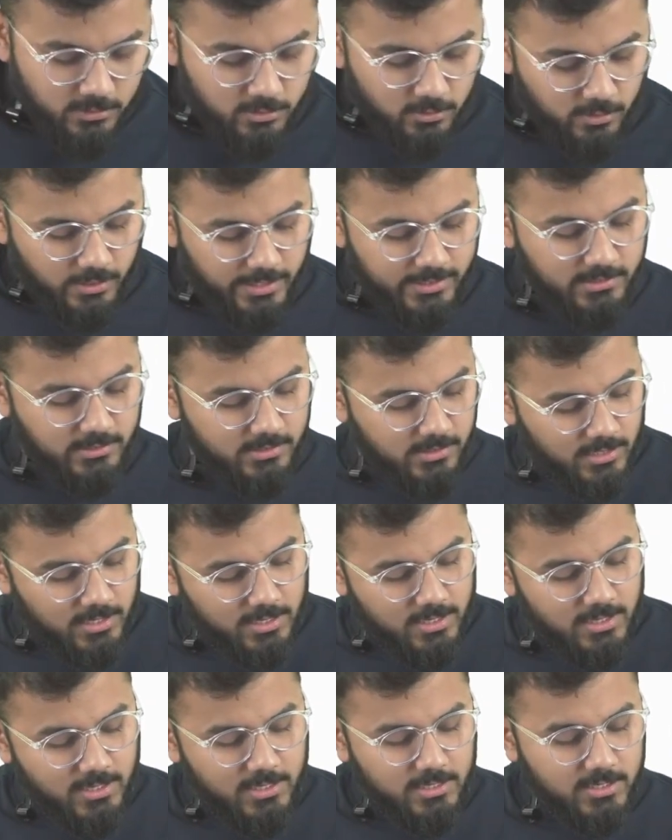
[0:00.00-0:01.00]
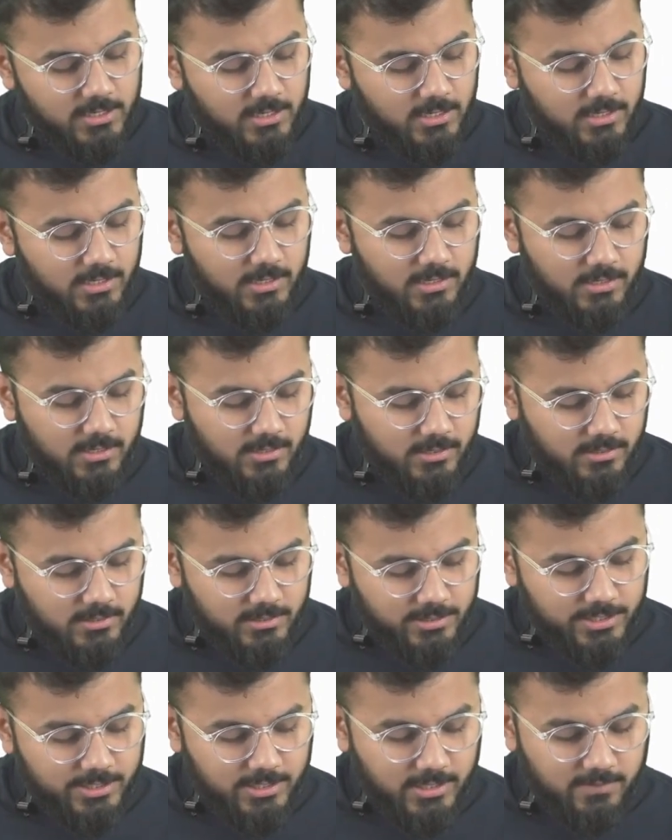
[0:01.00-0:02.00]
So, guys,
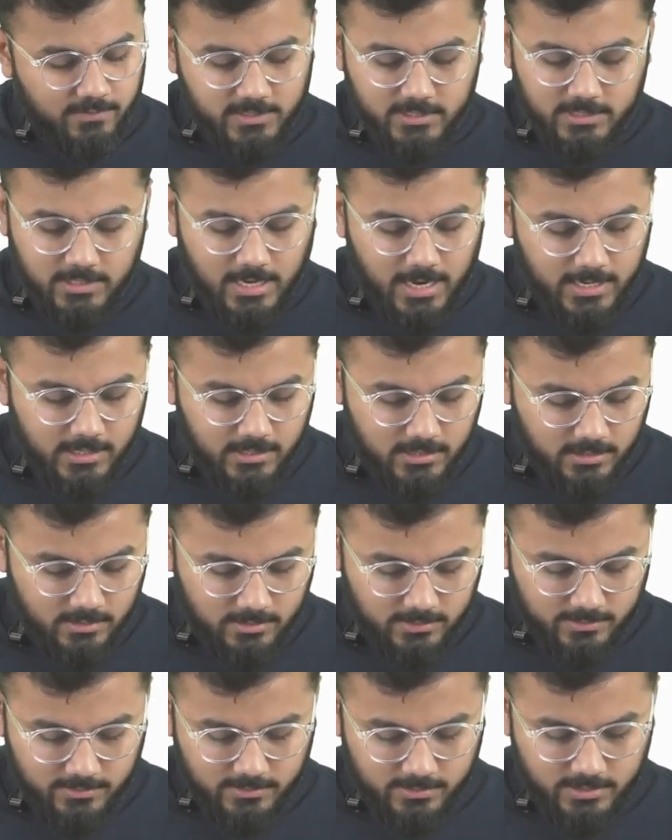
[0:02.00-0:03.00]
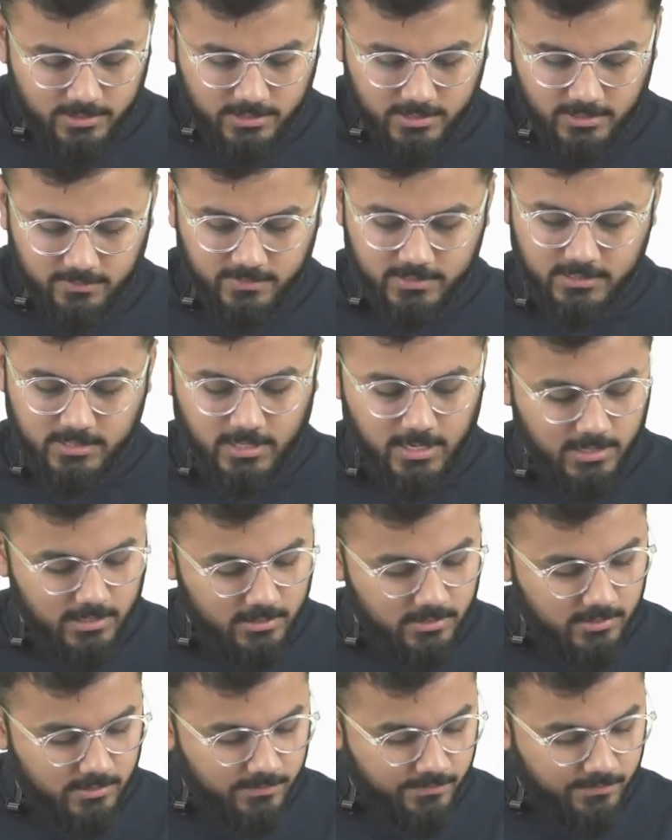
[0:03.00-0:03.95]
shall we start? Shall we start?